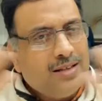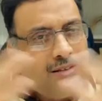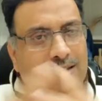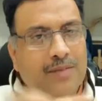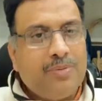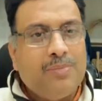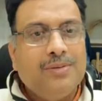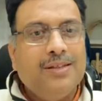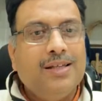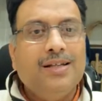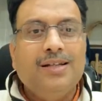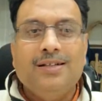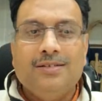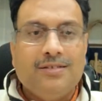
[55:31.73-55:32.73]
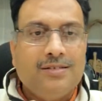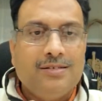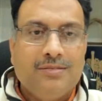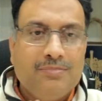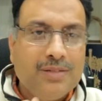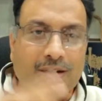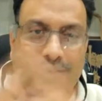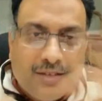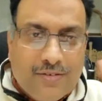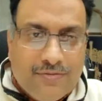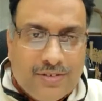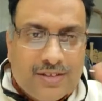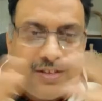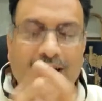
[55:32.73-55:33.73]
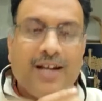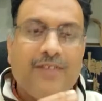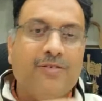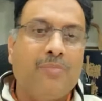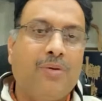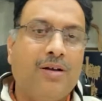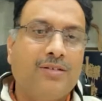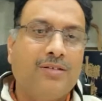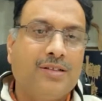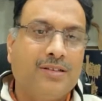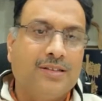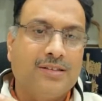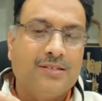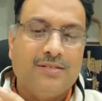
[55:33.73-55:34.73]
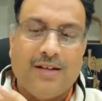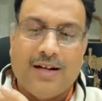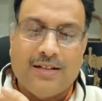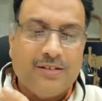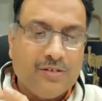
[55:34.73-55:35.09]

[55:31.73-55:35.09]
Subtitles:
That people think is because of this kind of a processes, right?